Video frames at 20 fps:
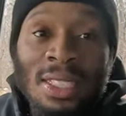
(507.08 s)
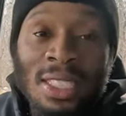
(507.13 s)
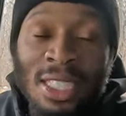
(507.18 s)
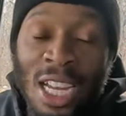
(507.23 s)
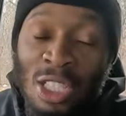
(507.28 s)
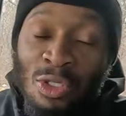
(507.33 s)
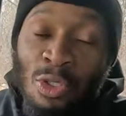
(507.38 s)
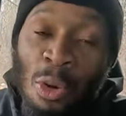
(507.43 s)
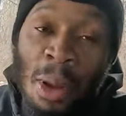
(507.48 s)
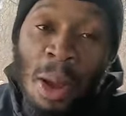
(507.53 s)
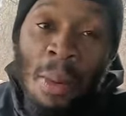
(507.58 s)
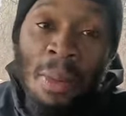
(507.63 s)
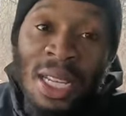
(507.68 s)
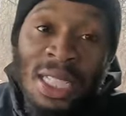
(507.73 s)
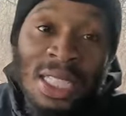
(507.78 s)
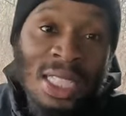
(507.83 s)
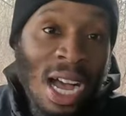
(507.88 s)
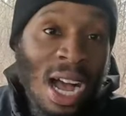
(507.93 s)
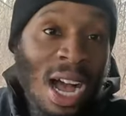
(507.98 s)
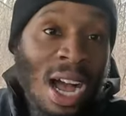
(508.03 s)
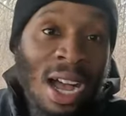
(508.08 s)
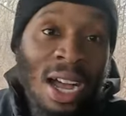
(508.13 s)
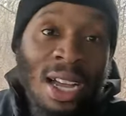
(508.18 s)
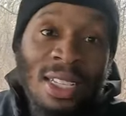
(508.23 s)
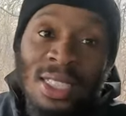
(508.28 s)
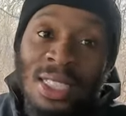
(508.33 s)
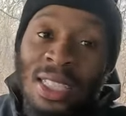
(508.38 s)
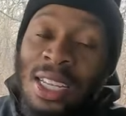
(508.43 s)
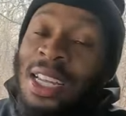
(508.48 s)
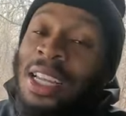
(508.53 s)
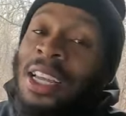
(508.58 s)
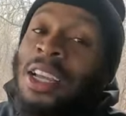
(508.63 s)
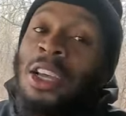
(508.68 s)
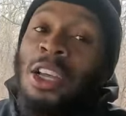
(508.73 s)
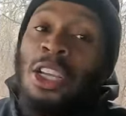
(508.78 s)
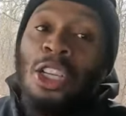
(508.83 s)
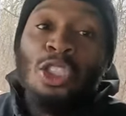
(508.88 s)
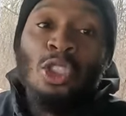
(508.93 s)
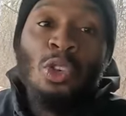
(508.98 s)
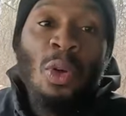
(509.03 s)
Just remember this, guys.
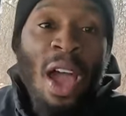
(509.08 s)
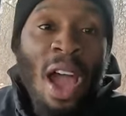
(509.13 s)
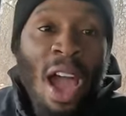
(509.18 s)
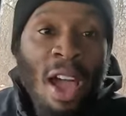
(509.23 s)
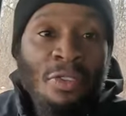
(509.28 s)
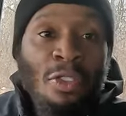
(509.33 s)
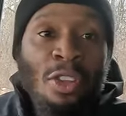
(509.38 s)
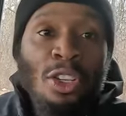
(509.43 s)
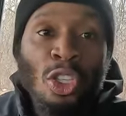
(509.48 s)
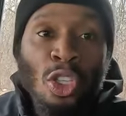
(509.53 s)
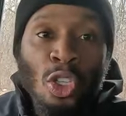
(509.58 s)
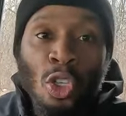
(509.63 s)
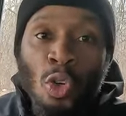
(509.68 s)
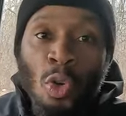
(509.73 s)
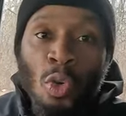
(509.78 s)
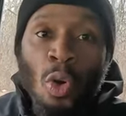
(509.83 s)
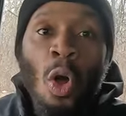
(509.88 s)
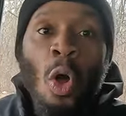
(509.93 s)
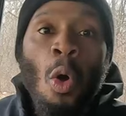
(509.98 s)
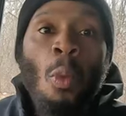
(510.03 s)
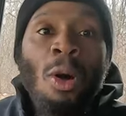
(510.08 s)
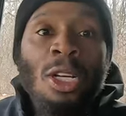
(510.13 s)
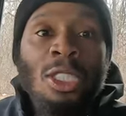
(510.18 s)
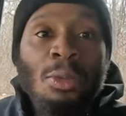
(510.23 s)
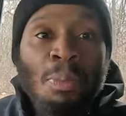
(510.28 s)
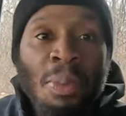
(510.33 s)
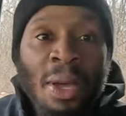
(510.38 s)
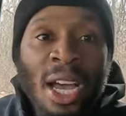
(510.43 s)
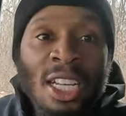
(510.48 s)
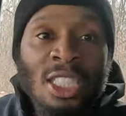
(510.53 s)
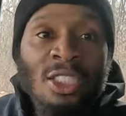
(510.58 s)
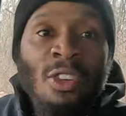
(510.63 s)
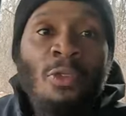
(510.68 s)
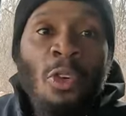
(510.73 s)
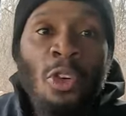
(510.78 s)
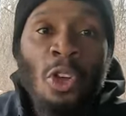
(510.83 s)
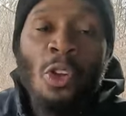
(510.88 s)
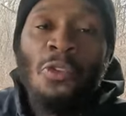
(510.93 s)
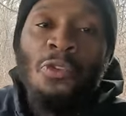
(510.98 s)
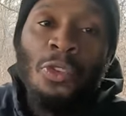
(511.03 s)
You have to do what's best
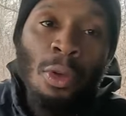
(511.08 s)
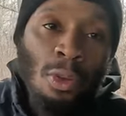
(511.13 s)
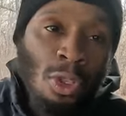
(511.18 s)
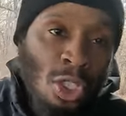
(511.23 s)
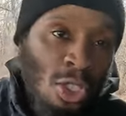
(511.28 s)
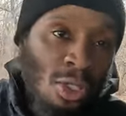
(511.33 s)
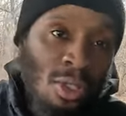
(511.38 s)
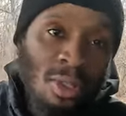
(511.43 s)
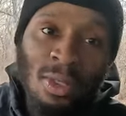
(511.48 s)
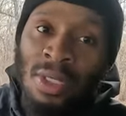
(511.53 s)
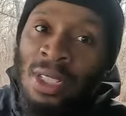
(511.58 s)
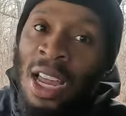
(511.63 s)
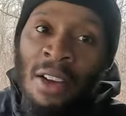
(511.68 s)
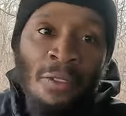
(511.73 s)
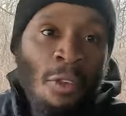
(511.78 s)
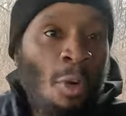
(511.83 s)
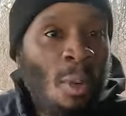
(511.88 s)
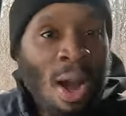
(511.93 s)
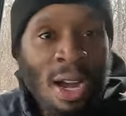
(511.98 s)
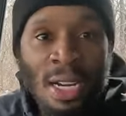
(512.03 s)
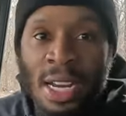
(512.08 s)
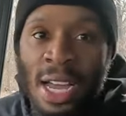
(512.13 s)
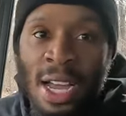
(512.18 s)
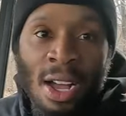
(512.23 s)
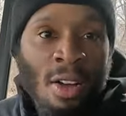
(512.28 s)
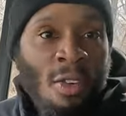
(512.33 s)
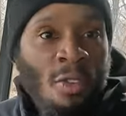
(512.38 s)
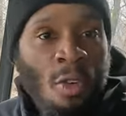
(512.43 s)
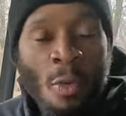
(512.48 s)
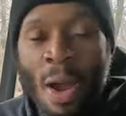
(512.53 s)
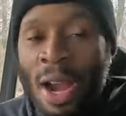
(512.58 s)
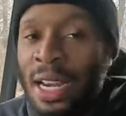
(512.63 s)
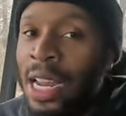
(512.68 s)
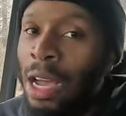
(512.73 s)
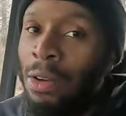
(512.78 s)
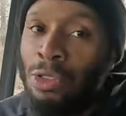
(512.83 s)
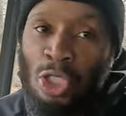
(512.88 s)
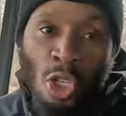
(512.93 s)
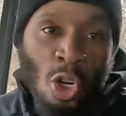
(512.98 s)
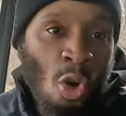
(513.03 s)
for your future, not for right now. For right
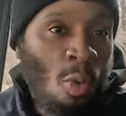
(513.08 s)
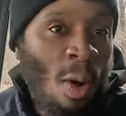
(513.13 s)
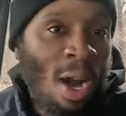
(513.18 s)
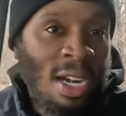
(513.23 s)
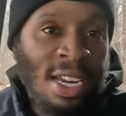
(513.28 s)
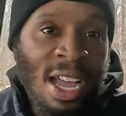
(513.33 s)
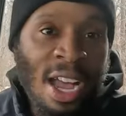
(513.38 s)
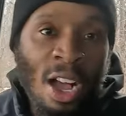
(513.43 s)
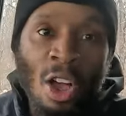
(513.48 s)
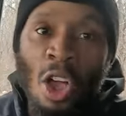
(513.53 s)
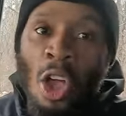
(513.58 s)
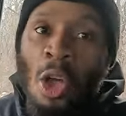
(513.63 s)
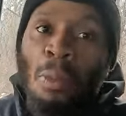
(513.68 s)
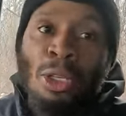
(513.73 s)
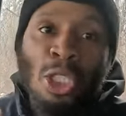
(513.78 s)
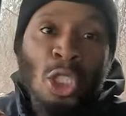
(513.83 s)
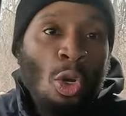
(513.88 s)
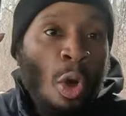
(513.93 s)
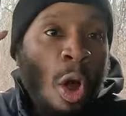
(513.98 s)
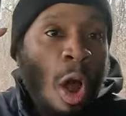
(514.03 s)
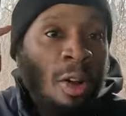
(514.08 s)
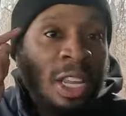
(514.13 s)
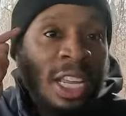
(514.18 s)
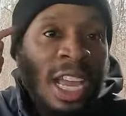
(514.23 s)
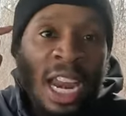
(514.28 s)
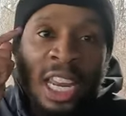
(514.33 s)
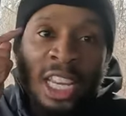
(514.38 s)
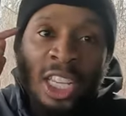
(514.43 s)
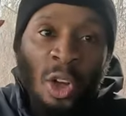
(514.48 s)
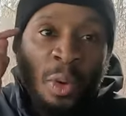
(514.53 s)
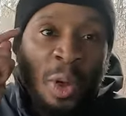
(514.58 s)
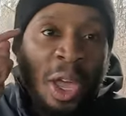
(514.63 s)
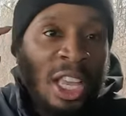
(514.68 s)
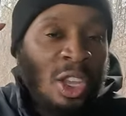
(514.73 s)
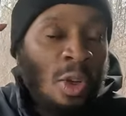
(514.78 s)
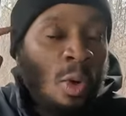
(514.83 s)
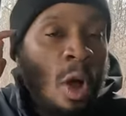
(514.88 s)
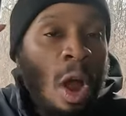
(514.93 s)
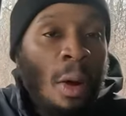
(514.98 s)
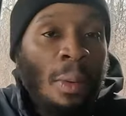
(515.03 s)
now, it's cool right now, but you already got it in your
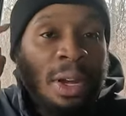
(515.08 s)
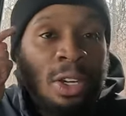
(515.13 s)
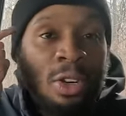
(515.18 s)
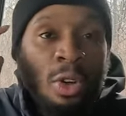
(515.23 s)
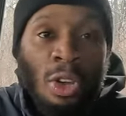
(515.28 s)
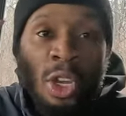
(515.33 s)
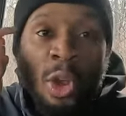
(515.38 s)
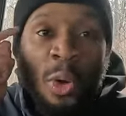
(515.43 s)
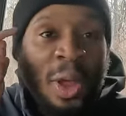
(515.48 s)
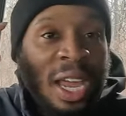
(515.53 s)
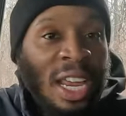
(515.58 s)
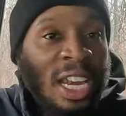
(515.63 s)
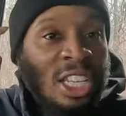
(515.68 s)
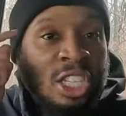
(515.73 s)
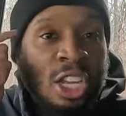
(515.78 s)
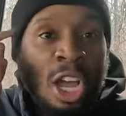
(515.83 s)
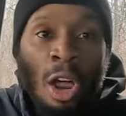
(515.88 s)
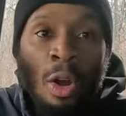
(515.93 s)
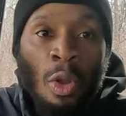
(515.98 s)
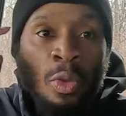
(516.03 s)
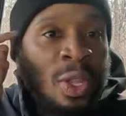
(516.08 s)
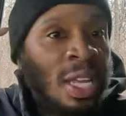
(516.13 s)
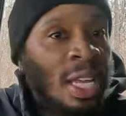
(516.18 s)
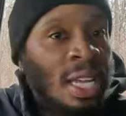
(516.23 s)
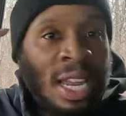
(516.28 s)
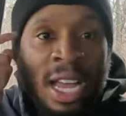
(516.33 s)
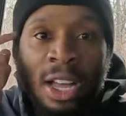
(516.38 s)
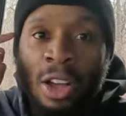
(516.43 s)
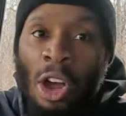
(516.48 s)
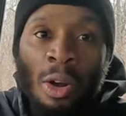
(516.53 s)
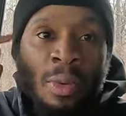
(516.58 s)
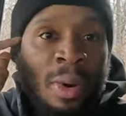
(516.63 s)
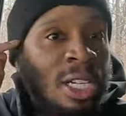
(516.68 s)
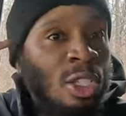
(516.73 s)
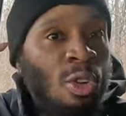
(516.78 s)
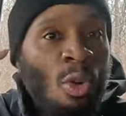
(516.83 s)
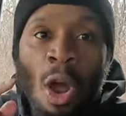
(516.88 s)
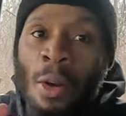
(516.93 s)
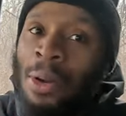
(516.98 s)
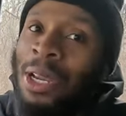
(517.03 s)
head. You already know in your head that y'all don't think alike
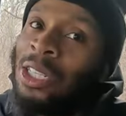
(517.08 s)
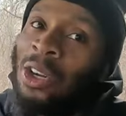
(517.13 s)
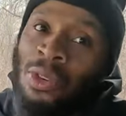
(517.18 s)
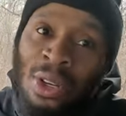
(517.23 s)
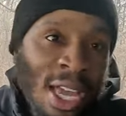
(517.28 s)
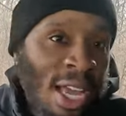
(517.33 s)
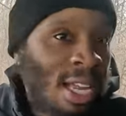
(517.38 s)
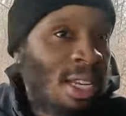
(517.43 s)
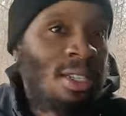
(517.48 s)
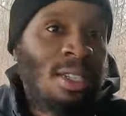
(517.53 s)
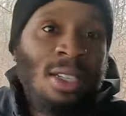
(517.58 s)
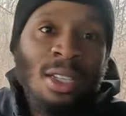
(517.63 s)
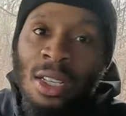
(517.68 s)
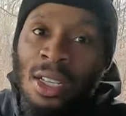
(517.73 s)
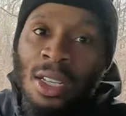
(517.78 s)
already. You already know that.